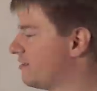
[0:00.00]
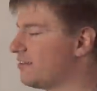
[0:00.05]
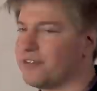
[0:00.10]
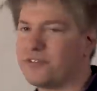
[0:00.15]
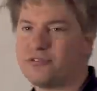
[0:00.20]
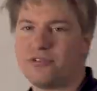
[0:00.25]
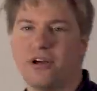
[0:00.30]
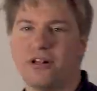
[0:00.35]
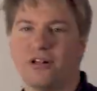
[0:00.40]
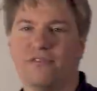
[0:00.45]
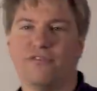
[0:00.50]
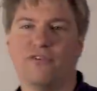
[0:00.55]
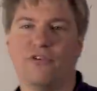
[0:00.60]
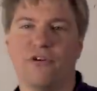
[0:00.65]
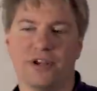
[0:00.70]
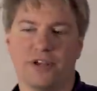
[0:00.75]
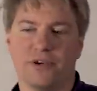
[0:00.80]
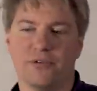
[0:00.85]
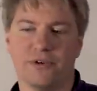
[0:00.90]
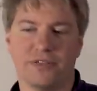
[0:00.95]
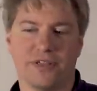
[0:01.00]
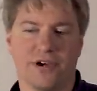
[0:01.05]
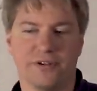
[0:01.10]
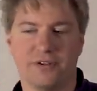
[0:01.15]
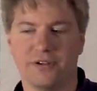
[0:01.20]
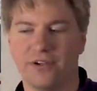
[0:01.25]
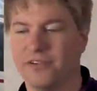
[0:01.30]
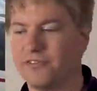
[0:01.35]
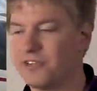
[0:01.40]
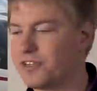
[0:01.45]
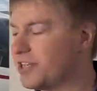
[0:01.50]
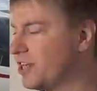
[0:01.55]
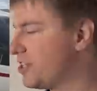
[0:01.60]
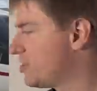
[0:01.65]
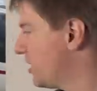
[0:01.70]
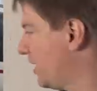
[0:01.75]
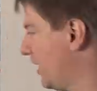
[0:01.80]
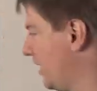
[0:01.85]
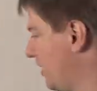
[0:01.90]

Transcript: the throttle for you without you ever touching